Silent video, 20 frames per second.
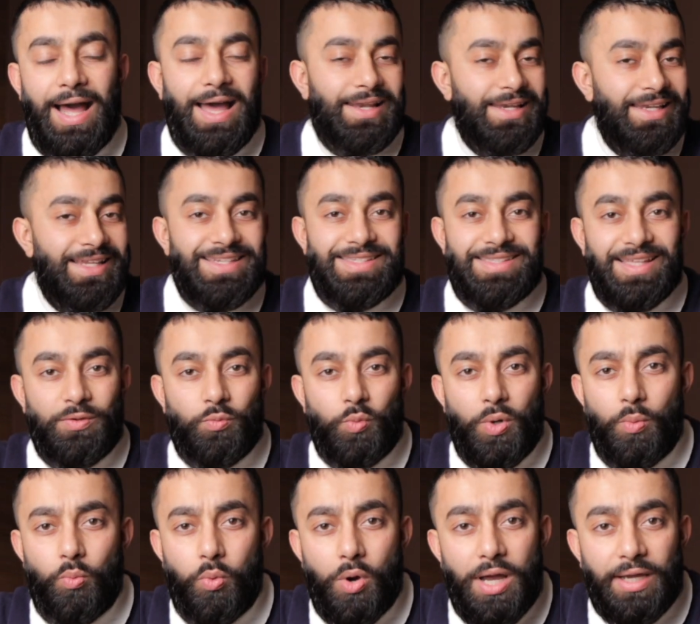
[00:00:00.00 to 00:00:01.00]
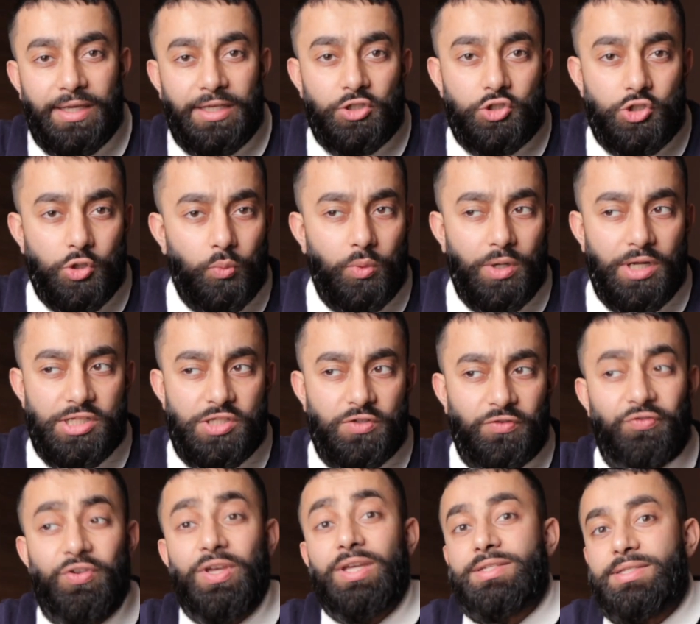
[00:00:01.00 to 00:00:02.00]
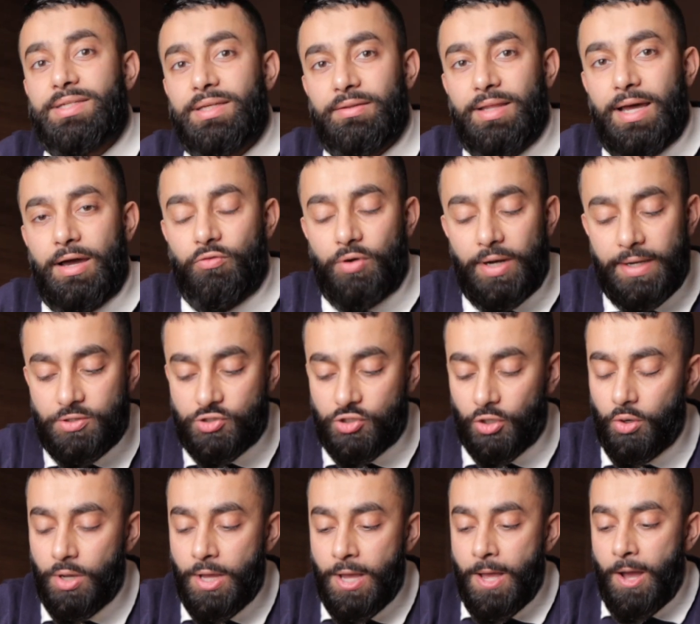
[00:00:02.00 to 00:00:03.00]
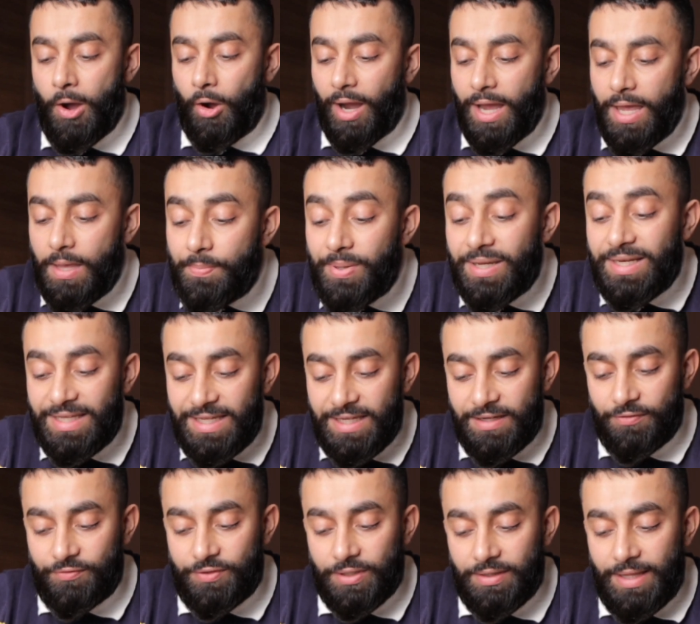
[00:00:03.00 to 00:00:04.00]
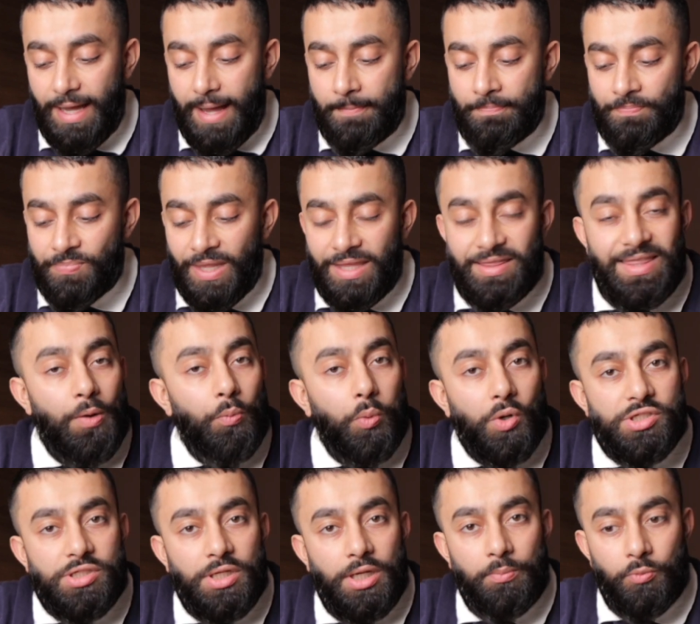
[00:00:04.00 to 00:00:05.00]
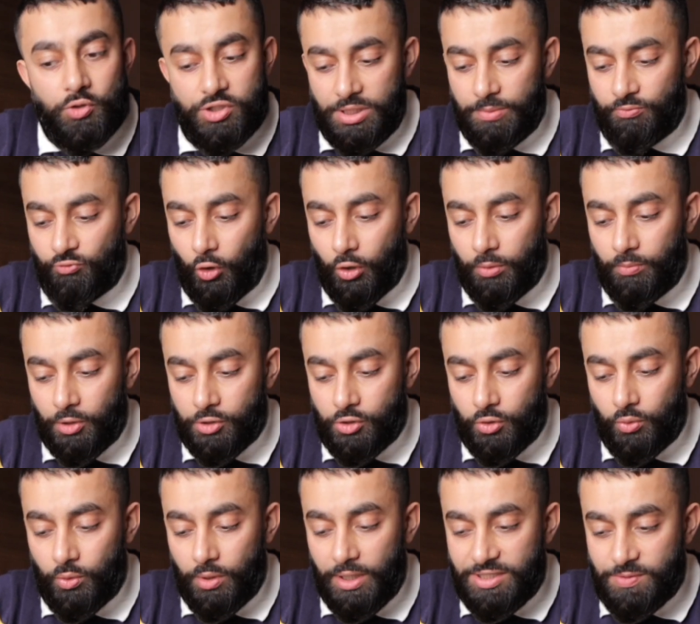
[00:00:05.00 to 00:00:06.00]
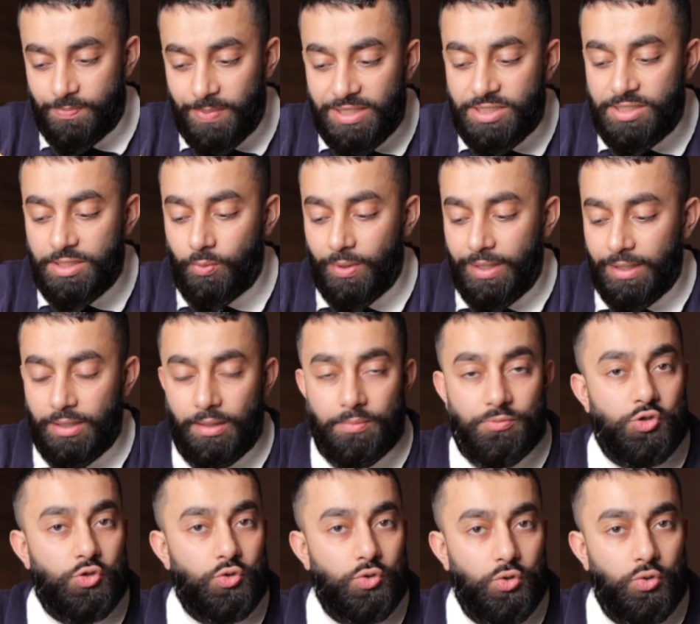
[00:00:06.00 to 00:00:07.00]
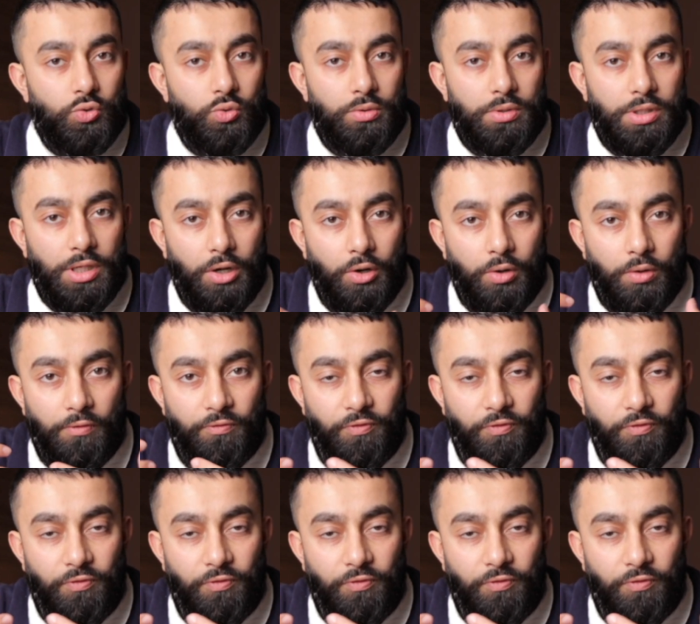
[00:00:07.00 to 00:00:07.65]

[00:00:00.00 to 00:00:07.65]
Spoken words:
at least then we're working towards fixing that, right? So I believed that there wasn't a Muslim role model, especially when it comes to, you know,